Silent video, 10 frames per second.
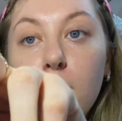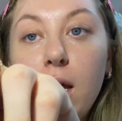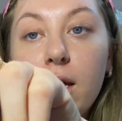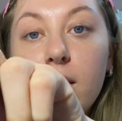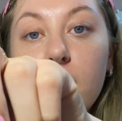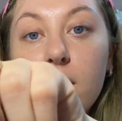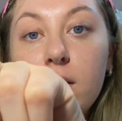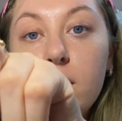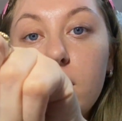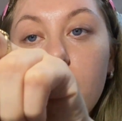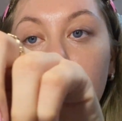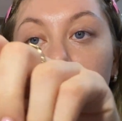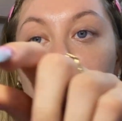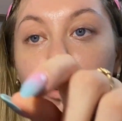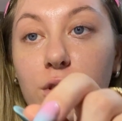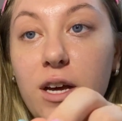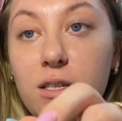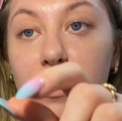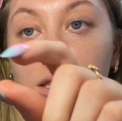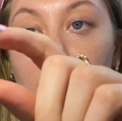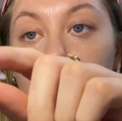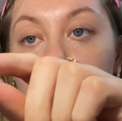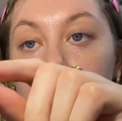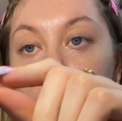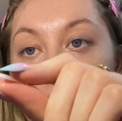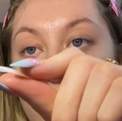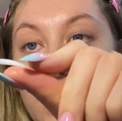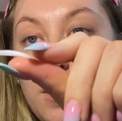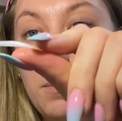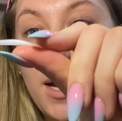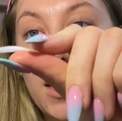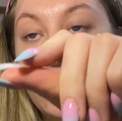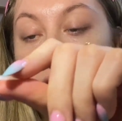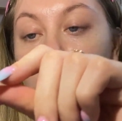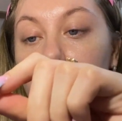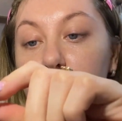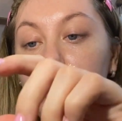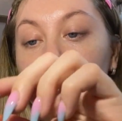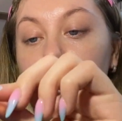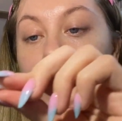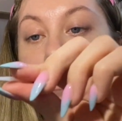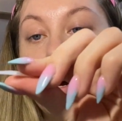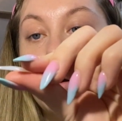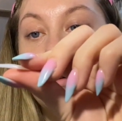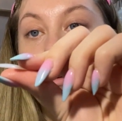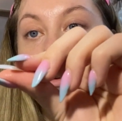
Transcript: like this so they have got that slight bend that I was talking about,